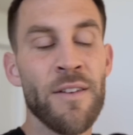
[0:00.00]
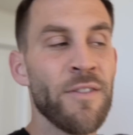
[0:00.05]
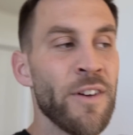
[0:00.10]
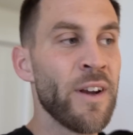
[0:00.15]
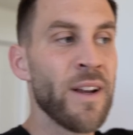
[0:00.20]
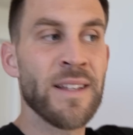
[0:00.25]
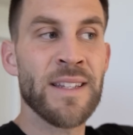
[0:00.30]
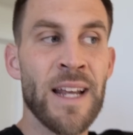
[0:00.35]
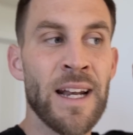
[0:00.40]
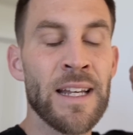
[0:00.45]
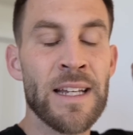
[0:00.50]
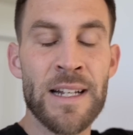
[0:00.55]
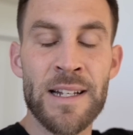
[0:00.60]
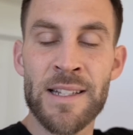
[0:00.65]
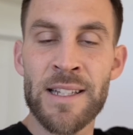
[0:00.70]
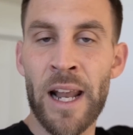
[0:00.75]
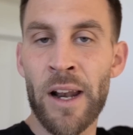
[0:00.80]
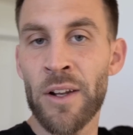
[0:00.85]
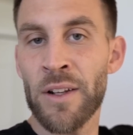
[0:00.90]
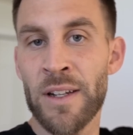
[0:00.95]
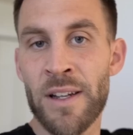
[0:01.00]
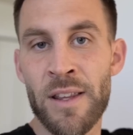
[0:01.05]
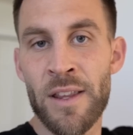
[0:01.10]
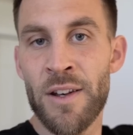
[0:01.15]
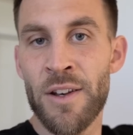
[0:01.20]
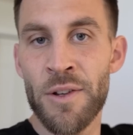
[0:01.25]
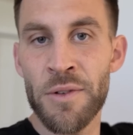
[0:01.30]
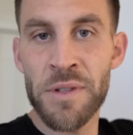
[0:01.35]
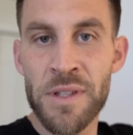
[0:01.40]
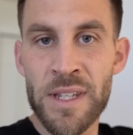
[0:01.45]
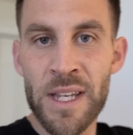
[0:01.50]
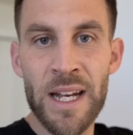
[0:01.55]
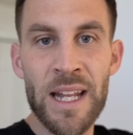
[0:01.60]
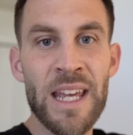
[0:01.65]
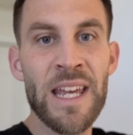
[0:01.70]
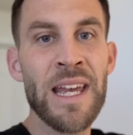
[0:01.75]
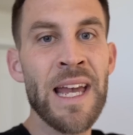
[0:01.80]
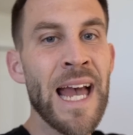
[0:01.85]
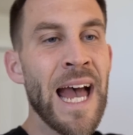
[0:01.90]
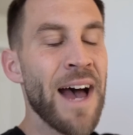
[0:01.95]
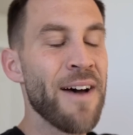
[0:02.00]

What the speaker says: Very excited to get settled into the new city.